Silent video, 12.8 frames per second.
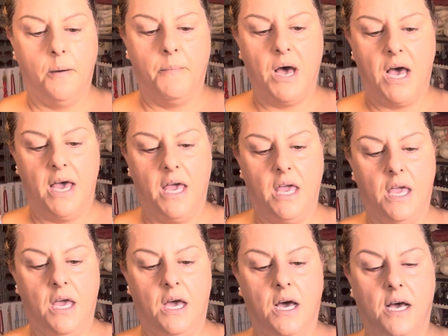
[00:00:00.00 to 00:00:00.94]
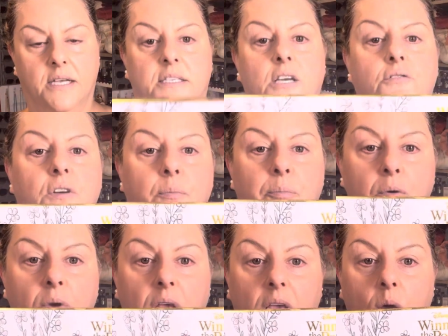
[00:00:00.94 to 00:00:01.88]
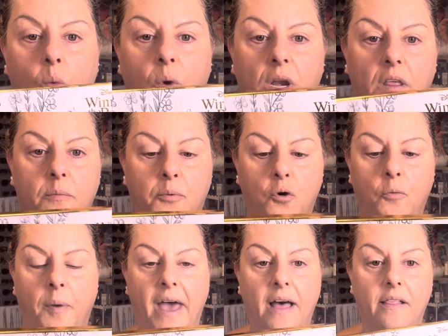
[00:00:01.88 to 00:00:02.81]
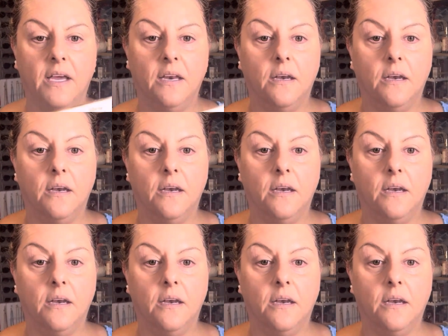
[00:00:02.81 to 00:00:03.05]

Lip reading: my Centric Beauty Winnie the Pooh palette.